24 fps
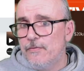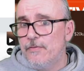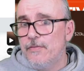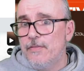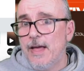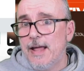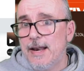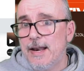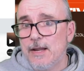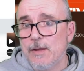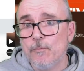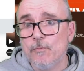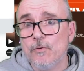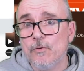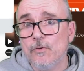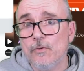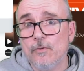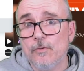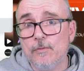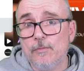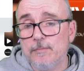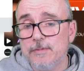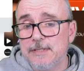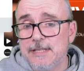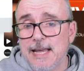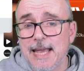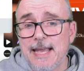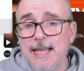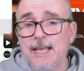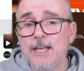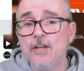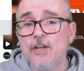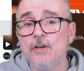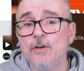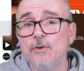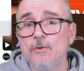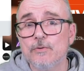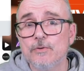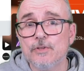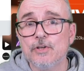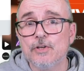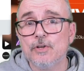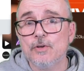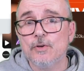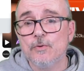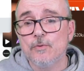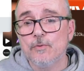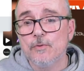then it will take you
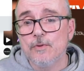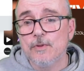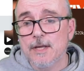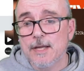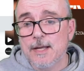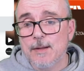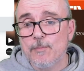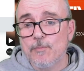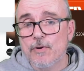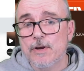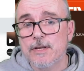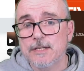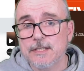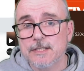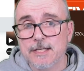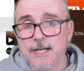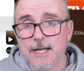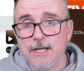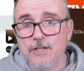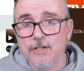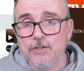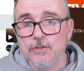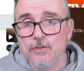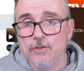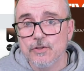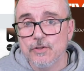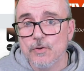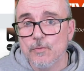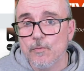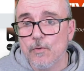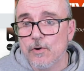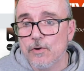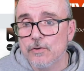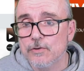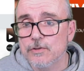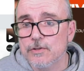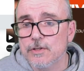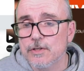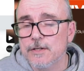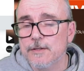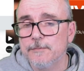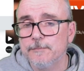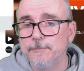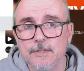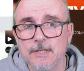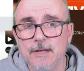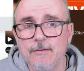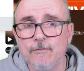to the presentations you want.
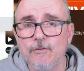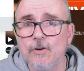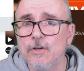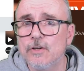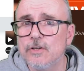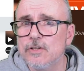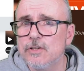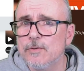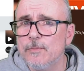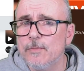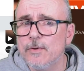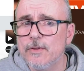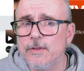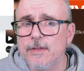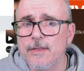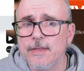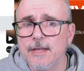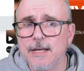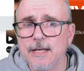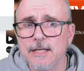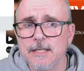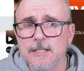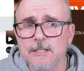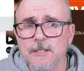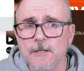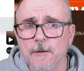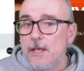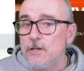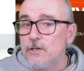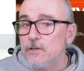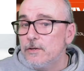Let's have a look at some other things.